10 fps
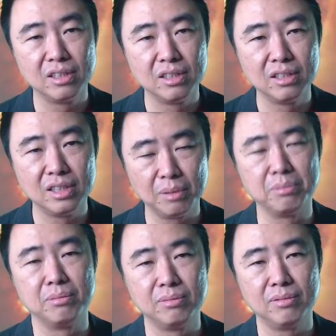
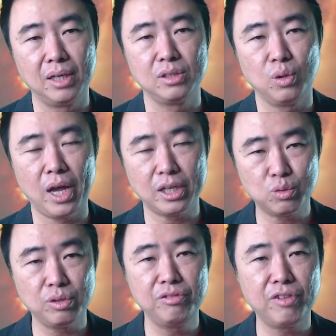Yep. All right. So
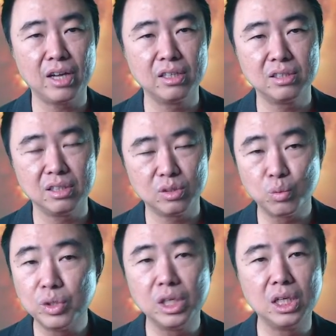extreme fairness is
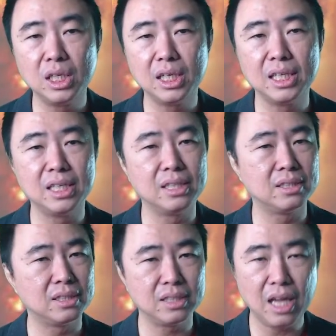
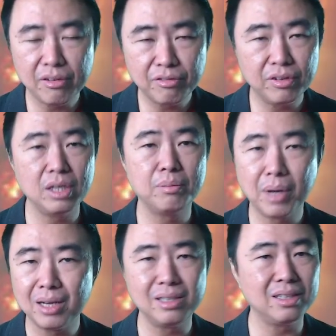
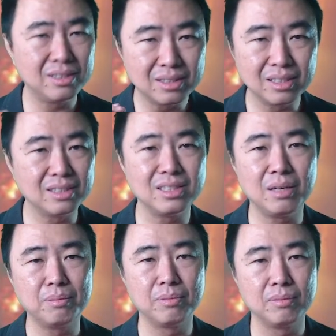everybody is the
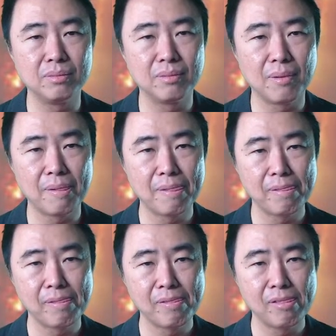same.
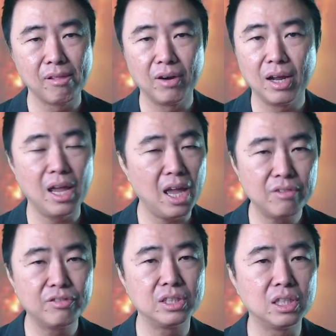All right.
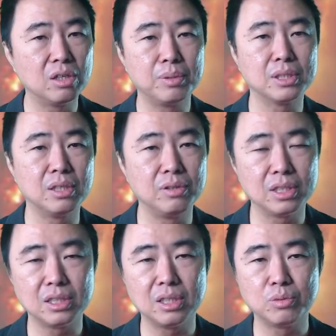Every single person is the
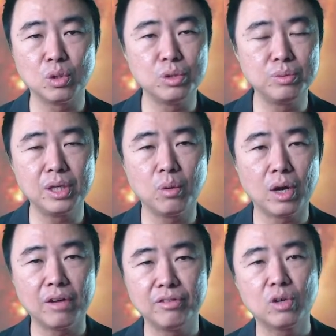same. So which means that
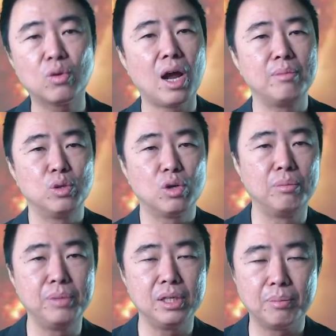whatever crime you
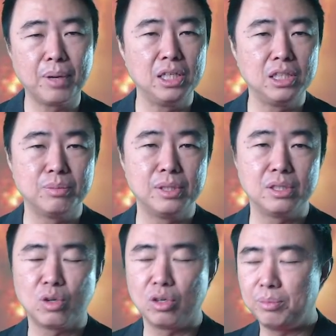commit, the punishment is
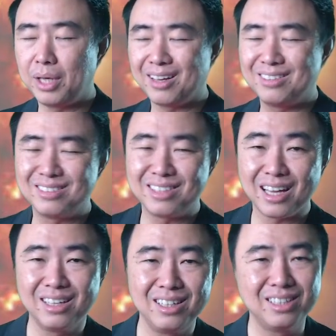going to be
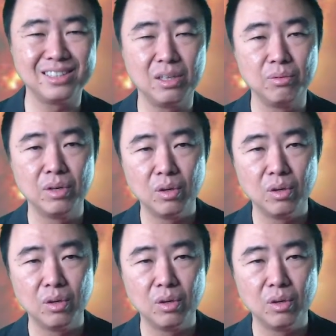exactly the same.